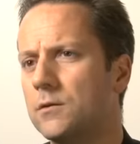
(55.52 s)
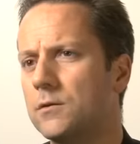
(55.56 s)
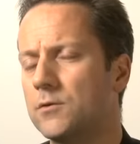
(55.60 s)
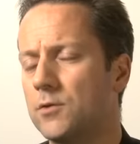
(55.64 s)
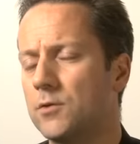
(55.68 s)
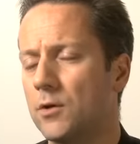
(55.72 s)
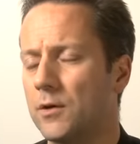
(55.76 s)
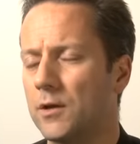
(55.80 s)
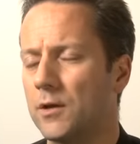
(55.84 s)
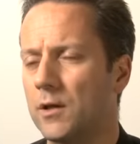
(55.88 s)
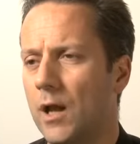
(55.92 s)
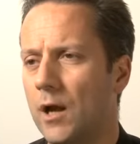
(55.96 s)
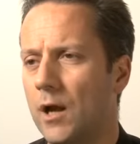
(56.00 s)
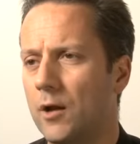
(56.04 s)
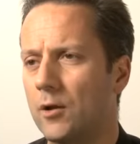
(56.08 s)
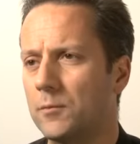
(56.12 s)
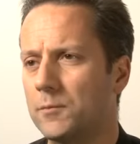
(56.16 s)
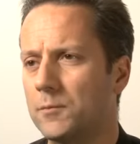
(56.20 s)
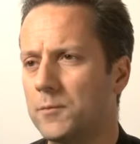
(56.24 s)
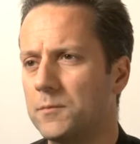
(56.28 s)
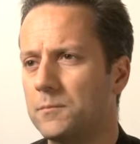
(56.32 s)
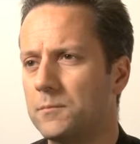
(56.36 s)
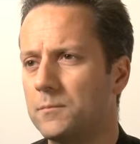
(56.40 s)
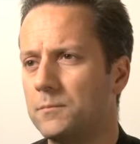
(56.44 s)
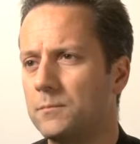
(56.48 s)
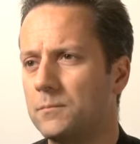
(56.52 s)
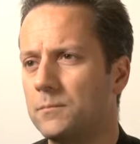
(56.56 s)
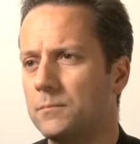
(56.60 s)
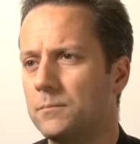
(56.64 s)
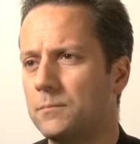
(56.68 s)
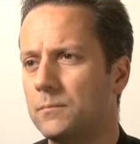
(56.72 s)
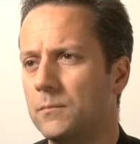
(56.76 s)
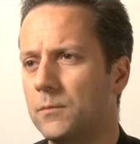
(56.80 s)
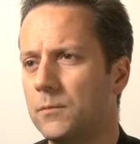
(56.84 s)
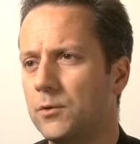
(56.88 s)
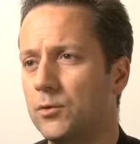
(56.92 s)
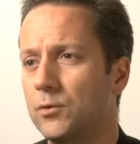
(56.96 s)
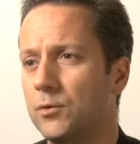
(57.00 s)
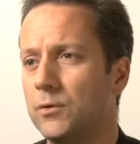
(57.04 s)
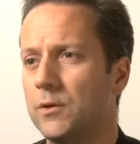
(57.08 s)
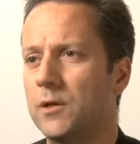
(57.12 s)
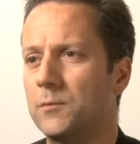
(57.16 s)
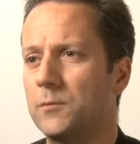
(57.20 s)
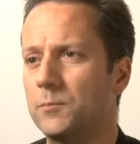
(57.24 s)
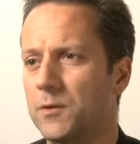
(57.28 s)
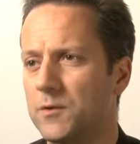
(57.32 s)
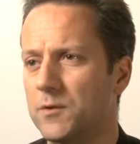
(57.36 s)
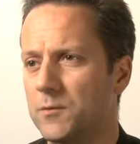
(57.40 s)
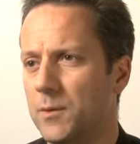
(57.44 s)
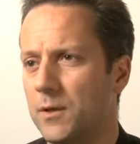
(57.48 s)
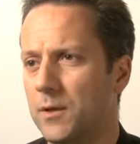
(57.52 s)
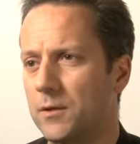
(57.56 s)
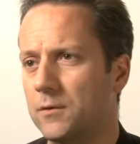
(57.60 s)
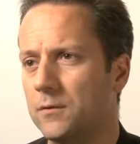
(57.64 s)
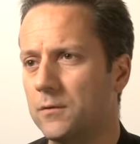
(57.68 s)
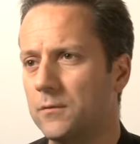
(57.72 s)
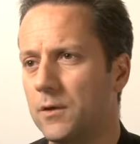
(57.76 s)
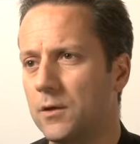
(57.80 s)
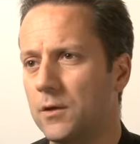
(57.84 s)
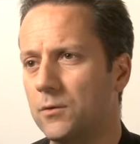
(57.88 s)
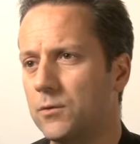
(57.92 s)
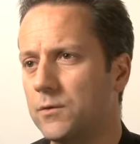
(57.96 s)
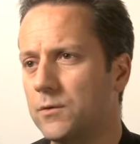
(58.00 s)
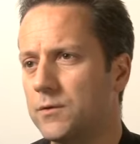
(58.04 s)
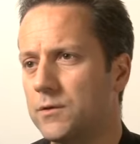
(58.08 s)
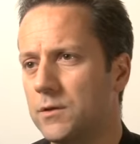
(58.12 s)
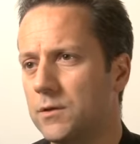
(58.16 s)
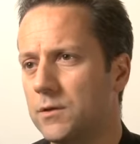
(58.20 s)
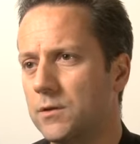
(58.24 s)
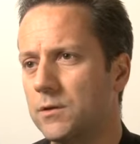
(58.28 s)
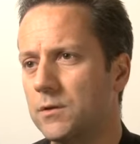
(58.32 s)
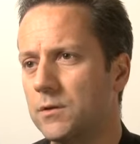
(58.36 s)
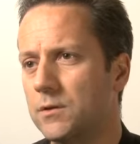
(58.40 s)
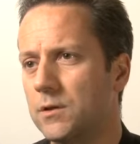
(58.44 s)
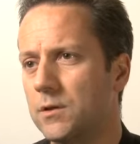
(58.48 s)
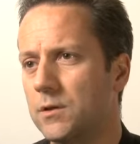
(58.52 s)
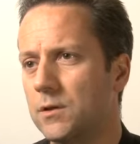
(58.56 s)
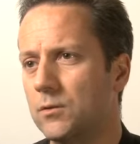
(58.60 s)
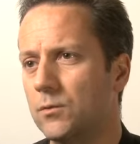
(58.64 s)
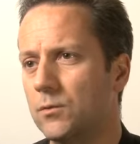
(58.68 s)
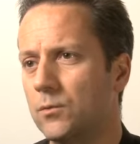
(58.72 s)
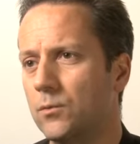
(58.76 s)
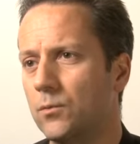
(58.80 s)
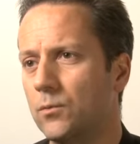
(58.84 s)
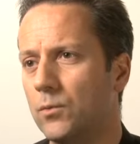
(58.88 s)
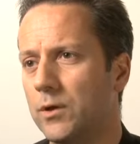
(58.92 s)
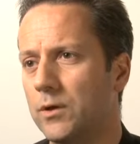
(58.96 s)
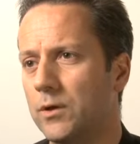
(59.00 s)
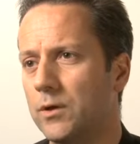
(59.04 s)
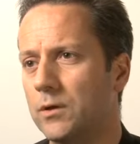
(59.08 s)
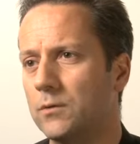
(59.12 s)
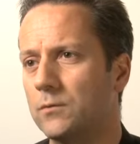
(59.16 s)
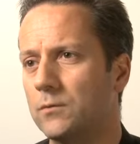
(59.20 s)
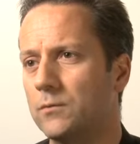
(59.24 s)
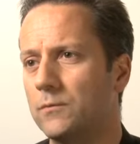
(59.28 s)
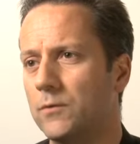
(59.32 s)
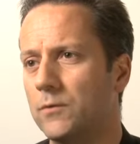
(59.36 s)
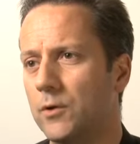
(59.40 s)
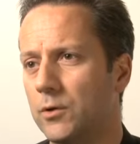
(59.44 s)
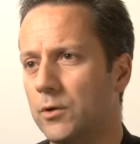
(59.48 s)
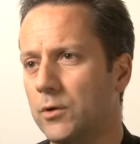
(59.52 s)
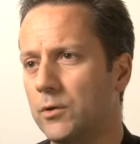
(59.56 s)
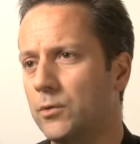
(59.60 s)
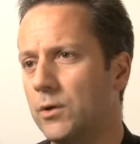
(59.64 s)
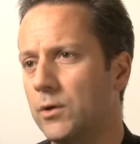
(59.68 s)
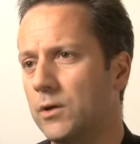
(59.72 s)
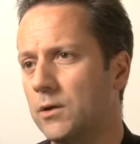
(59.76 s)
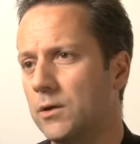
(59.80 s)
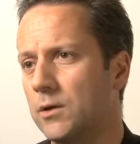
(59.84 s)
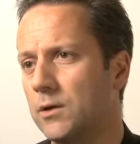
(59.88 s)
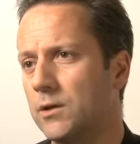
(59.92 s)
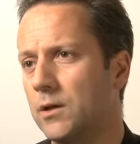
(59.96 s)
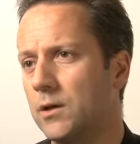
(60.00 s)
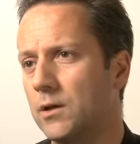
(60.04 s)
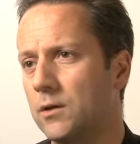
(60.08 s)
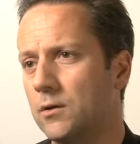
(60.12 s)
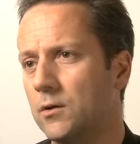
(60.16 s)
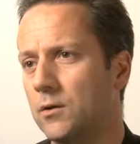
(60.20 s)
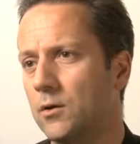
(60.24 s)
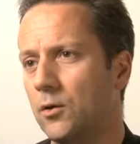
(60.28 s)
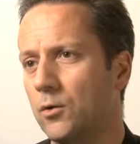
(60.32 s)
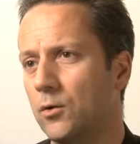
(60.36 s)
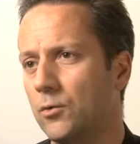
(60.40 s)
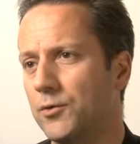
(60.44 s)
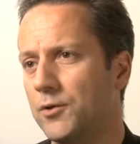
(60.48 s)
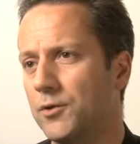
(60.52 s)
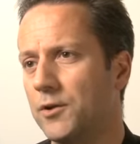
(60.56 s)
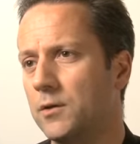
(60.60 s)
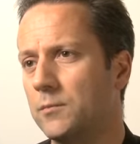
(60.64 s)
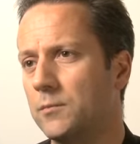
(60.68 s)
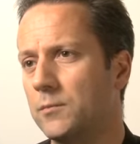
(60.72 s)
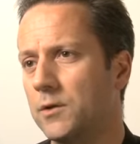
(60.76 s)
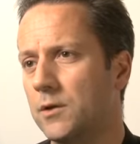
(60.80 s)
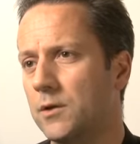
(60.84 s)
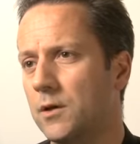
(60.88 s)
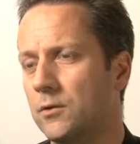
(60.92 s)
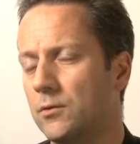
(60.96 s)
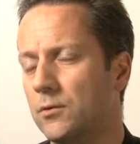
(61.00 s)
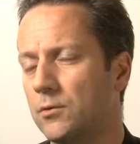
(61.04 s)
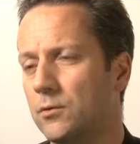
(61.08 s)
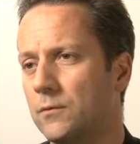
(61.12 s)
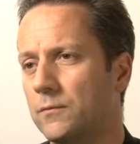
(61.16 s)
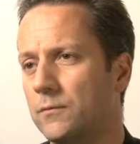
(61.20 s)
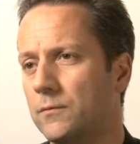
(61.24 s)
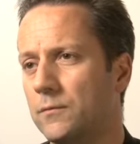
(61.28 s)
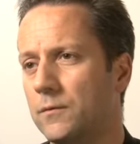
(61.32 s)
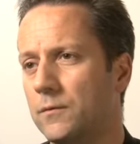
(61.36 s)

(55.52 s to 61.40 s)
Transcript: So I think Arup's unique perspective there was that we can very quickly get a whole team together of